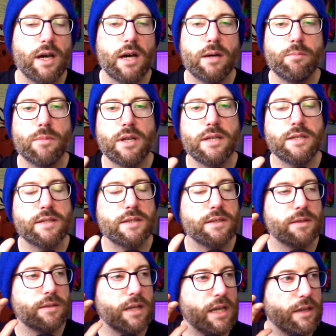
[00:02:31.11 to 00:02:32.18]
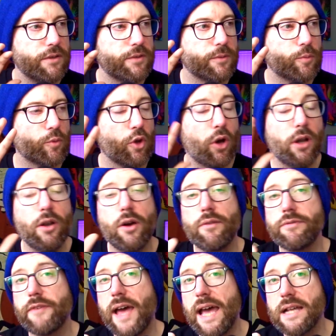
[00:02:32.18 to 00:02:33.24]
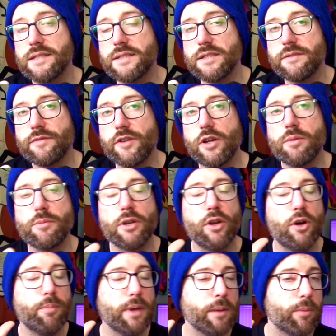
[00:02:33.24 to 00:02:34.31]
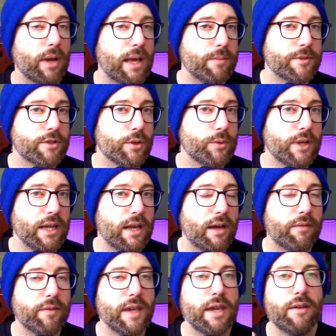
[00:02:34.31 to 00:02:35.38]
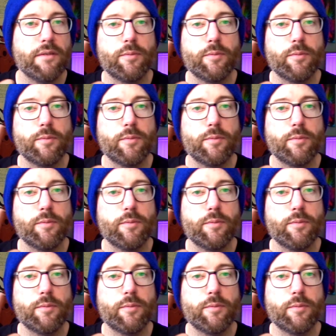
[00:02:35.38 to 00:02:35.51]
It's got a lot of fans, this film. A lot of people absolutely love it.